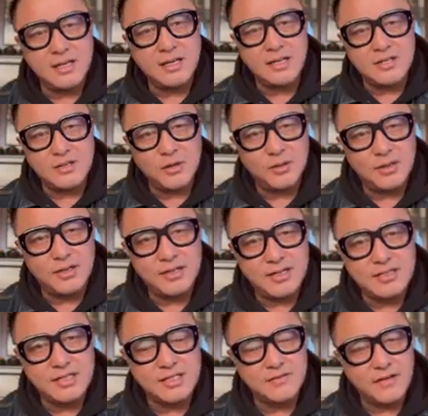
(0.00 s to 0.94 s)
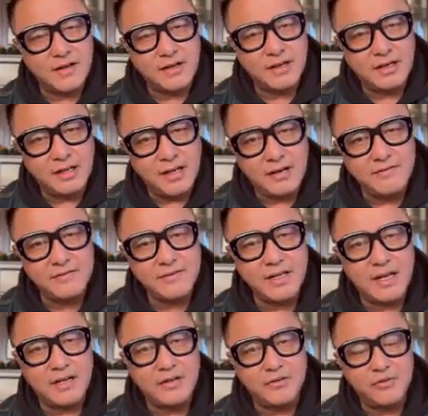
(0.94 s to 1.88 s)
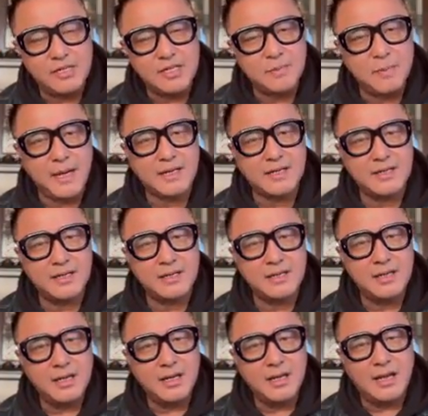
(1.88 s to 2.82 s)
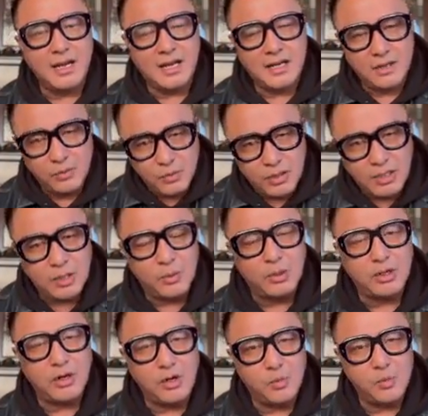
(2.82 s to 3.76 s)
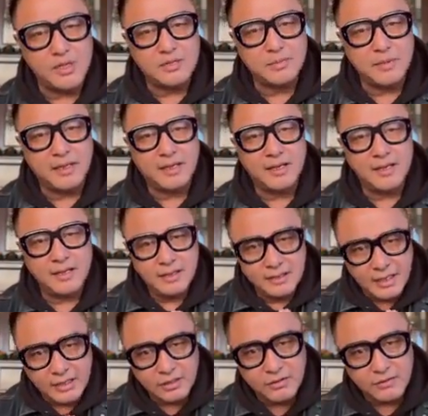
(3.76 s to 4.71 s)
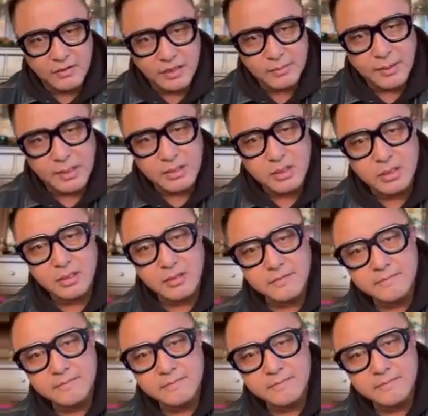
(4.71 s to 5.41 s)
His Holiness is very loved and respected, and he will always be. Thank you very much.